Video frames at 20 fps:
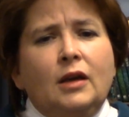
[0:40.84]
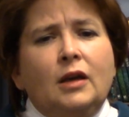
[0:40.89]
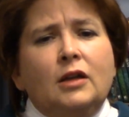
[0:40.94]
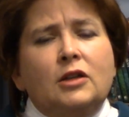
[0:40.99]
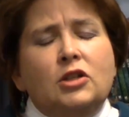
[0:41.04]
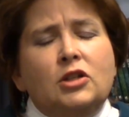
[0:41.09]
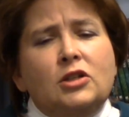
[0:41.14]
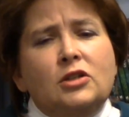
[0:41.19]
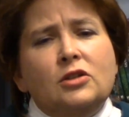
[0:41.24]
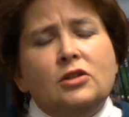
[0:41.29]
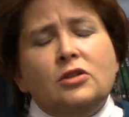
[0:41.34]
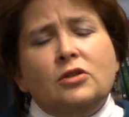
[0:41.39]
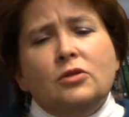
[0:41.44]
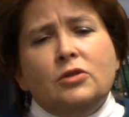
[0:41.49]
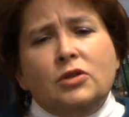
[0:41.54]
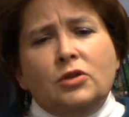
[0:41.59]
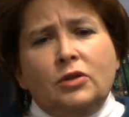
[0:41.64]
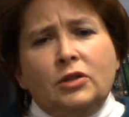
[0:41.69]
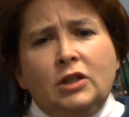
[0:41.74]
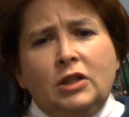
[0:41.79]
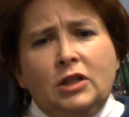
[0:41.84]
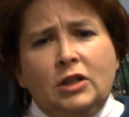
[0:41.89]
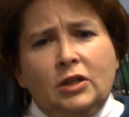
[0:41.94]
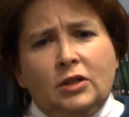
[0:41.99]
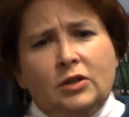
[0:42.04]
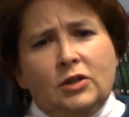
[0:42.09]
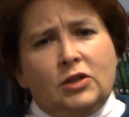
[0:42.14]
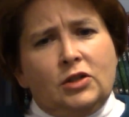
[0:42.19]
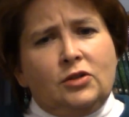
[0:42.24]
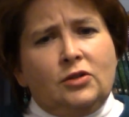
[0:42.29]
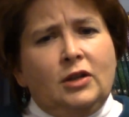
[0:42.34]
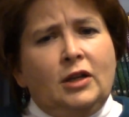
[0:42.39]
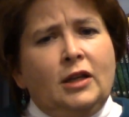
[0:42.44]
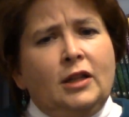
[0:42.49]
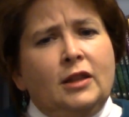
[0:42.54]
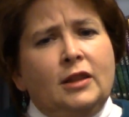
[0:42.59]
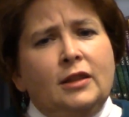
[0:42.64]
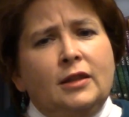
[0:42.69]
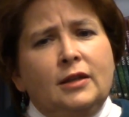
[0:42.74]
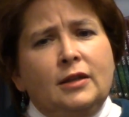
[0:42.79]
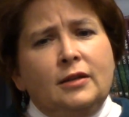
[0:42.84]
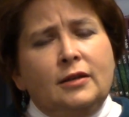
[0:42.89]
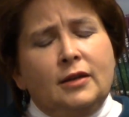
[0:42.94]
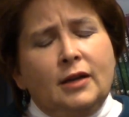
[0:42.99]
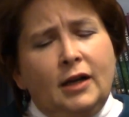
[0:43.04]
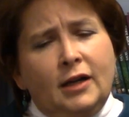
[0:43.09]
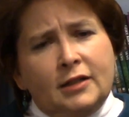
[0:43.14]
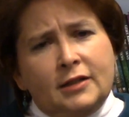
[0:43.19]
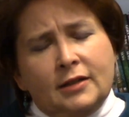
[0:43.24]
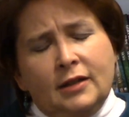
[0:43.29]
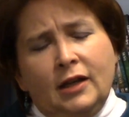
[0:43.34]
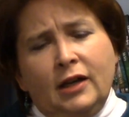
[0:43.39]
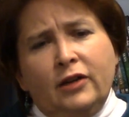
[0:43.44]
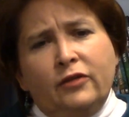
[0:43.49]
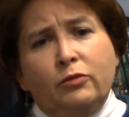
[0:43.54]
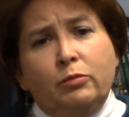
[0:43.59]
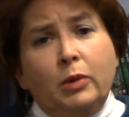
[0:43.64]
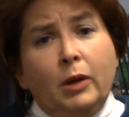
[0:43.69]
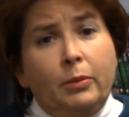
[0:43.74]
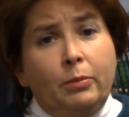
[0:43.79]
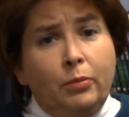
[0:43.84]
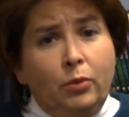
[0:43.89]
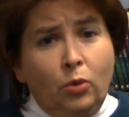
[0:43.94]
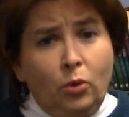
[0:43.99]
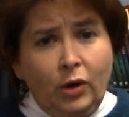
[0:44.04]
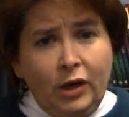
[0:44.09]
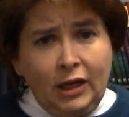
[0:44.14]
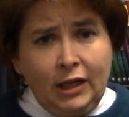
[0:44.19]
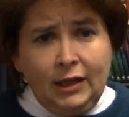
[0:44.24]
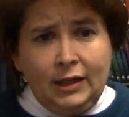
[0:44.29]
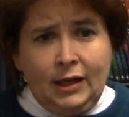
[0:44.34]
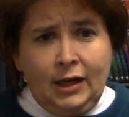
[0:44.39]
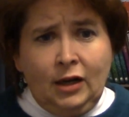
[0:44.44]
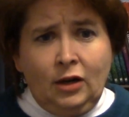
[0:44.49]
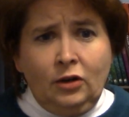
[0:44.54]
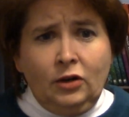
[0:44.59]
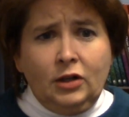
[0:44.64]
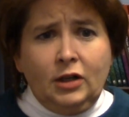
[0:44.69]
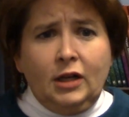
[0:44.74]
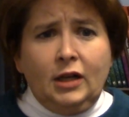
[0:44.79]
Jesus goes on to illustrate God's love by pointing out